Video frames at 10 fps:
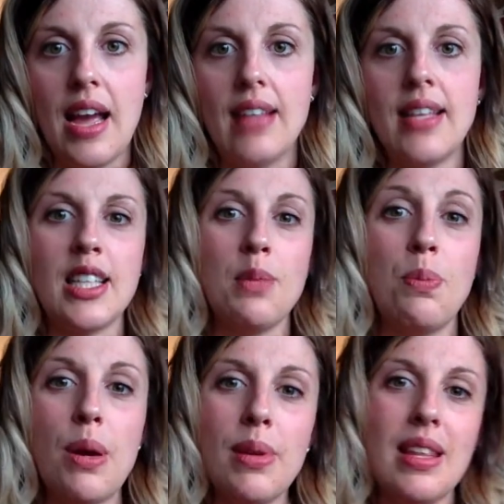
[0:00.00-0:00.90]
And that's
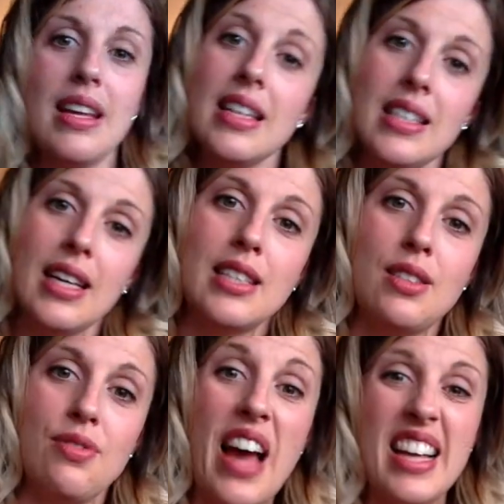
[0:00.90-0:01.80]
probably the
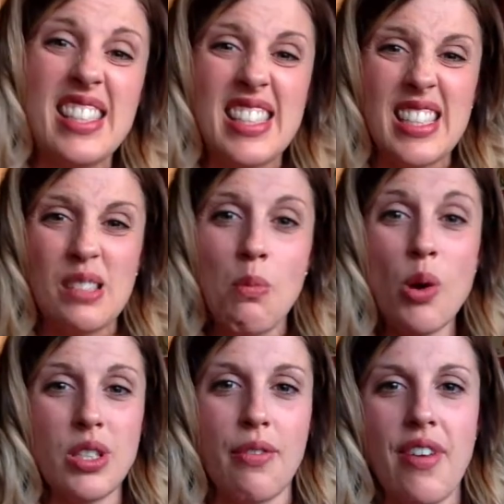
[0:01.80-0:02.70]
easiest, fastest,
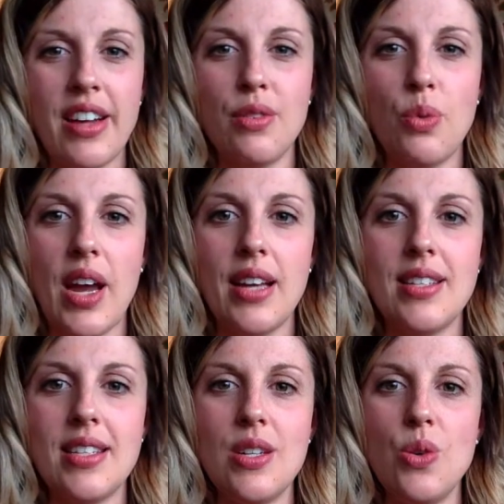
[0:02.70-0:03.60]
most effective
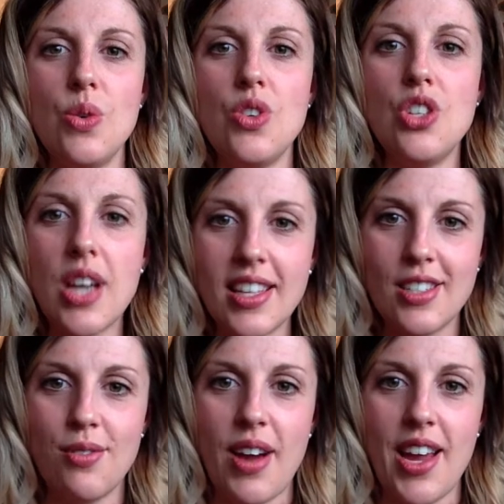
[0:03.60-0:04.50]
way to
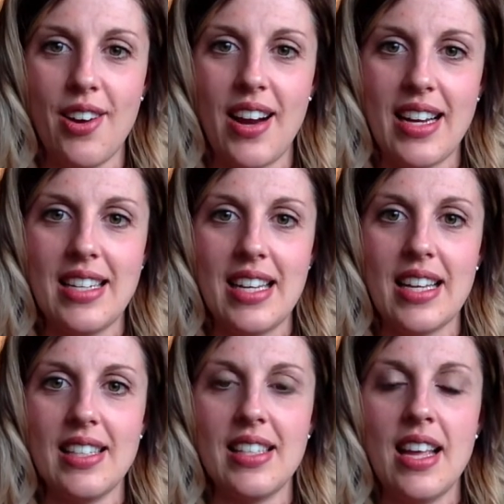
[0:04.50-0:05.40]
justify your
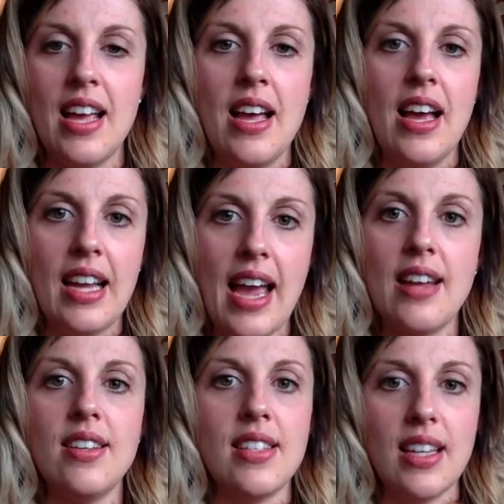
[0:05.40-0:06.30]
ideas.
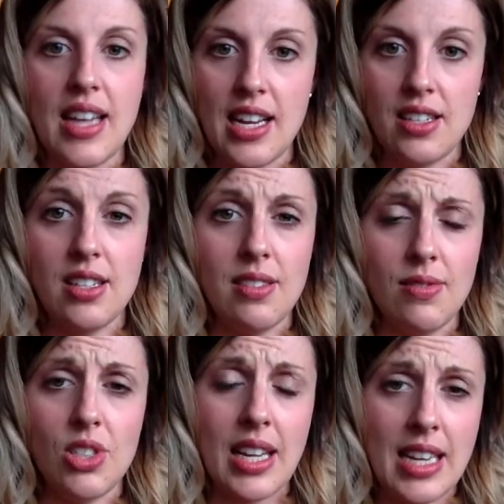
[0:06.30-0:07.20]
Again,
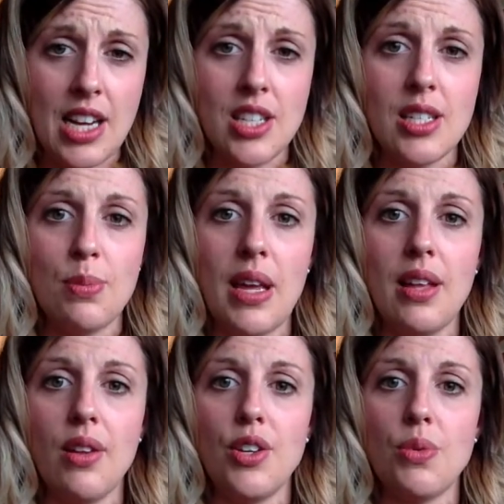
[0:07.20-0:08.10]
citations play
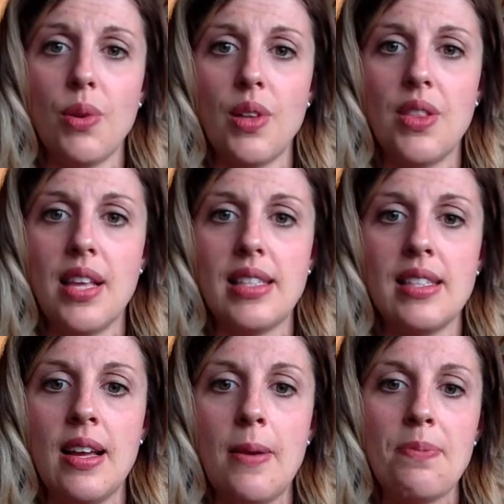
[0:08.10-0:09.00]
a large role in
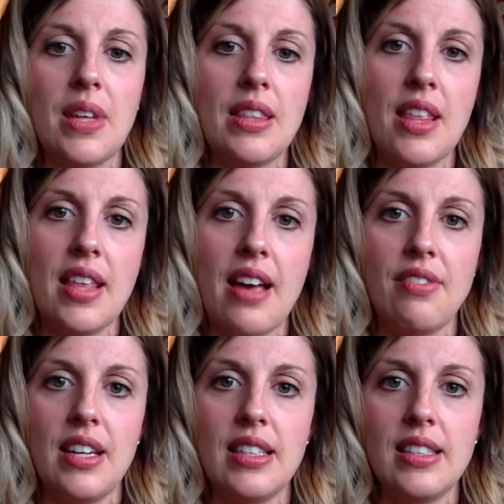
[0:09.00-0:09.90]
this, and then the
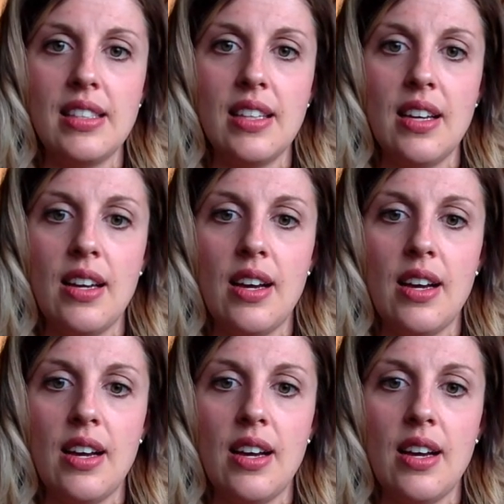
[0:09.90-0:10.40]
evidence.